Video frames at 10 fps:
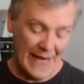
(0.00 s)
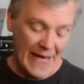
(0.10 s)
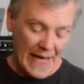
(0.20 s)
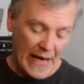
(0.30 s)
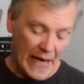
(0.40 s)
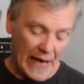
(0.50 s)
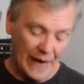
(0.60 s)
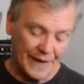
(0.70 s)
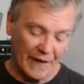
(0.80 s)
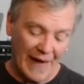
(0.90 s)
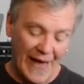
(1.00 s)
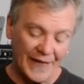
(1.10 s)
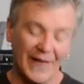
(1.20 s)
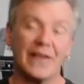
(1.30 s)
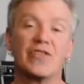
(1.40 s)
The last
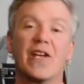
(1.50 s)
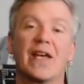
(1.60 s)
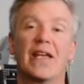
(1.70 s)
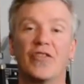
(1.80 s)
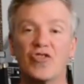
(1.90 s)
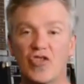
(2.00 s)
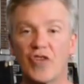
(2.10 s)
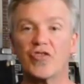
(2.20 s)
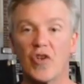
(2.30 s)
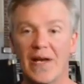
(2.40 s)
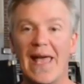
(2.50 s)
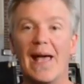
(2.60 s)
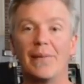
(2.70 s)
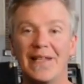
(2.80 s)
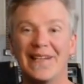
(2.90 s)
thing to check is just your
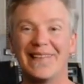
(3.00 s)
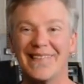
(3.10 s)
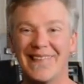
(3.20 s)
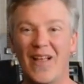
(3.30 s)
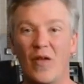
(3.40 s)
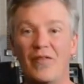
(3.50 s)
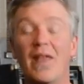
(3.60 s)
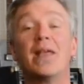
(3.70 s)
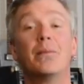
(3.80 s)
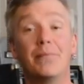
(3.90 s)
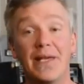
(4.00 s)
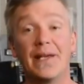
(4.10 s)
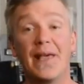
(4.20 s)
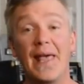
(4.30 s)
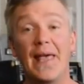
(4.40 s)
cabinet itself, be it
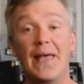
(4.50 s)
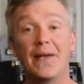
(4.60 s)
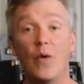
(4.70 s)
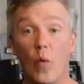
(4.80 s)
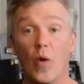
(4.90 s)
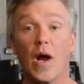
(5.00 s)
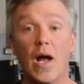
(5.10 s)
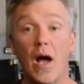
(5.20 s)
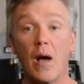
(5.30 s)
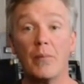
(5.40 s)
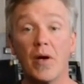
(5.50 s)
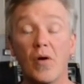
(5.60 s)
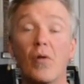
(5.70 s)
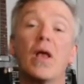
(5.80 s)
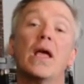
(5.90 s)
a head or a
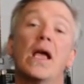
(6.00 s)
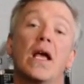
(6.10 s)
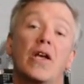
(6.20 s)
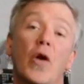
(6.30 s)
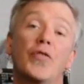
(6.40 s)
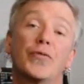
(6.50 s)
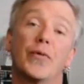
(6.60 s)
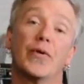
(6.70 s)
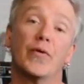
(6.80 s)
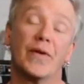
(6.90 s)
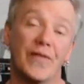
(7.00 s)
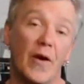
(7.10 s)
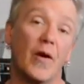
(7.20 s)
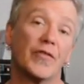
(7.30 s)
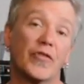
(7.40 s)
combo. Go through, if
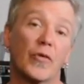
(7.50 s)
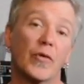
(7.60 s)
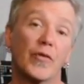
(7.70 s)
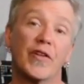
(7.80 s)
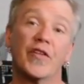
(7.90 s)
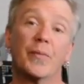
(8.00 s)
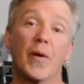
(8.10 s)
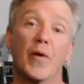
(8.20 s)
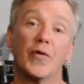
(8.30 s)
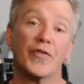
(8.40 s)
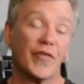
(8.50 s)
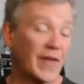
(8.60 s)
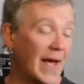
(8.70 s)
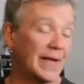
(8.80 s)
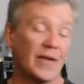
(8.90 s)
there are screws exposed,
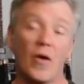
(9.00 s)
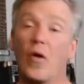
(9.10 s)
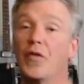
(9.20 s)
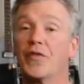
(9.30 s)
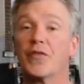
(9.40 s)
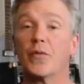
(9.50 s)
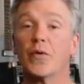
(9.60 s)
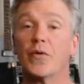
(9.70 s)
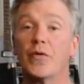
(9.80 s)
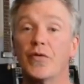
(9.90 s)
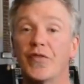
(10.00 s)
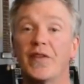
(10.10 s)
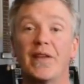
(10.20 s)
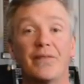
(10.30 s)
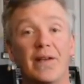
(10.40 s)
tighten all the screws,
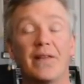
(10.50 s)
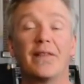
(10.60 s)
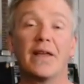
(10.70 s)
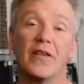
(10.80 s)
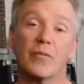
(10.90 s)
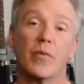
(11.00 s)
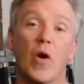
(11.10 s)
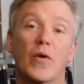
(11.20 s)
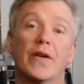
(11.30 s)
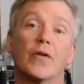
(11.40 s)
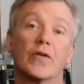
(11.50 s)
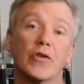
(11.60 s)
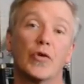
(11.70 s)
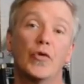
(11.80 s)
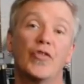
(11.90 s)
see if anything is broken or
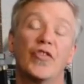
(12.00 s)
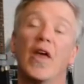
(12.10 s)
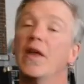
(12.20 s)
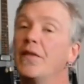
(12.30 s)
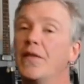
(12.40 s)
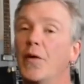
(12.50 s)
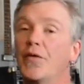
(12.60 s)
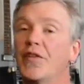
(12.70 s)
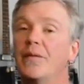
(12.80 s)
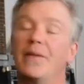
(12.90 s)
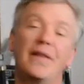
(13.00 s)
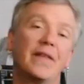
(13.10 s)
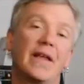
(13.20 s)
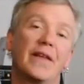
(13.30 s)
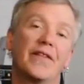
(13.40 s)
loose. Those can be
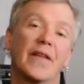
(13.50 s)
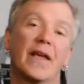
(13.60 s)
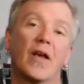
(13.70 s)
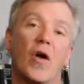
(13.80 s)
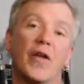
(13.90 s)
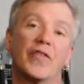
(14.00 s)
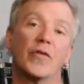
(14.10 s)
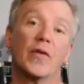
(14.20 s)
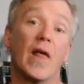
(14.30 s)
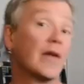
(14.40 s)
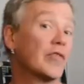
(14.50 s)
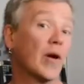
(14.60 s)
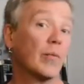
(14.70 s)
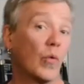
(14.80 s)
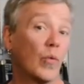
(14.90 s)
things that can cause you a lot of
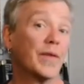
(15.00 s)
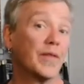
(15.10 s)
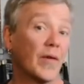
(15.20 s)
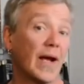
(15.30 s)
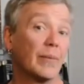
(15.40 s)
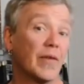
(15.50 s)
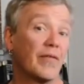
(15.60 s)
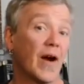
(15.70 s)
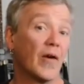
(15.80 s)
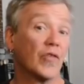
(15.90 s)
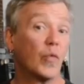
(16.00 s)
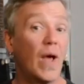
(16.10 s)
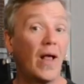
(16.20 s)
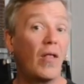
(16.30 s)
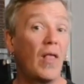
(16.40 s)
trouble with your amplifier as
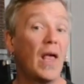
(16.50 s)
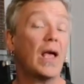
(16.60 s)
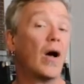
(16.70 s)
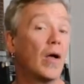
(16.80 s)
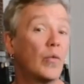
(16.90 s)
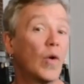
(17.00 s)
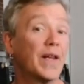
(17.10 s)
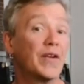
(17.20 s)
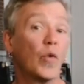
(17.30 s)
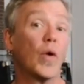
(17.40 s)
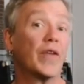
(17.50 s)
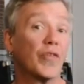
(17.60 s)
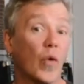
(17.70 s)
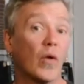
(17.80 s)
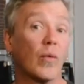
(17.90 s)
well. Unwanted noise
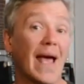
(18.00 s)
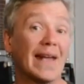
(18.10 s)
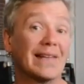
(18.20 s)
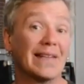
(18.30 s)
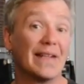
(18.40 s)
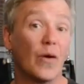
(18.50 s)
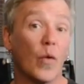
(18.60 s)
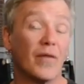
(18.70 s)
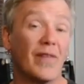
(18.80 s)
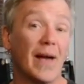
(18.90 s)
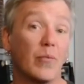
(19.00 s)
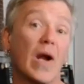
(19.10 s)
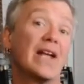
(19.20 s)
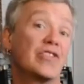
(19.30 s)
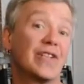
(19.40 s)
or rattling or
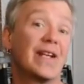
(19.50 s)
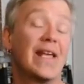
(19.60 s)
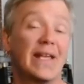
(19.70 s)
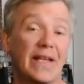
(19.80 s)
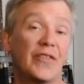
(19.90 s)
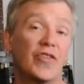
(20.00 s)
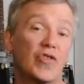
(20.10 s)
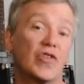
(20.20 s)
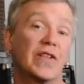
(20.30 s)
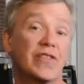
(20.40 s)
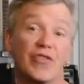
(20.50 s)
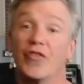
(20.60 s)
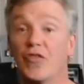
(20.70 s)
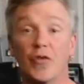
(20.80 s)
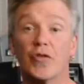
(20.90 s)
vibration is usually
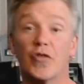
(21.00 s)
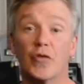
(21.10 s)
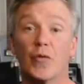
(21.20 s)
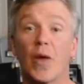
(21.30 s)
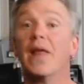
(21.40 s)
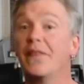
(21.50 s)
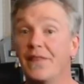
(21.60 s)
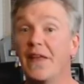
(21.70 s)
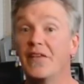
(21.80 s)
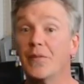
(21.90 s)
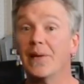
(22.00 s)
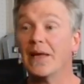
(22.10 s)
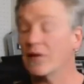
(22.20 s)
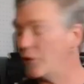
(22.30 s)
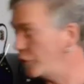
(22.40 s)
just due to things
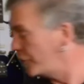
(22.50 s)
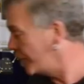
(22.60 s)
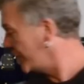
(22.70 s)
being loose.